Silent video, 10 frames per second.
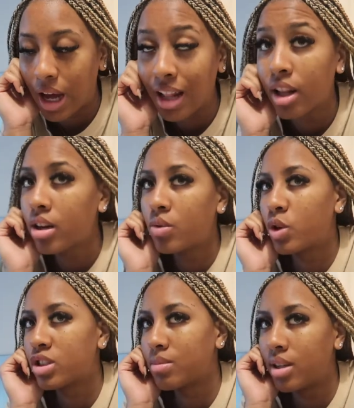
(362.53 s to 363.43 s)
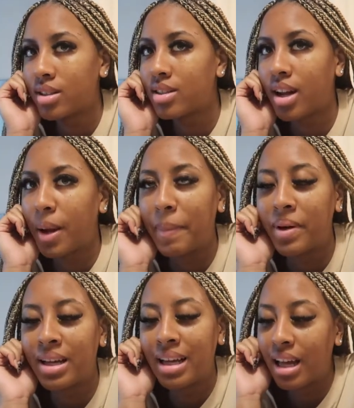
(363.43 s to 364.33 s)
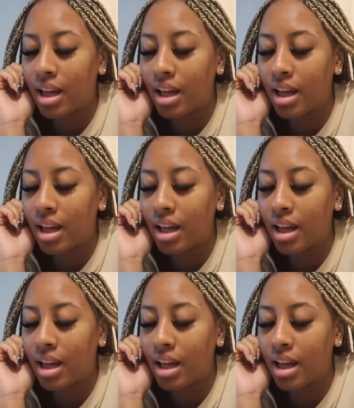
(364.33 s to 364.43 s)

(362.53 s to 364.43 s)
I literally wore some Uggs today, but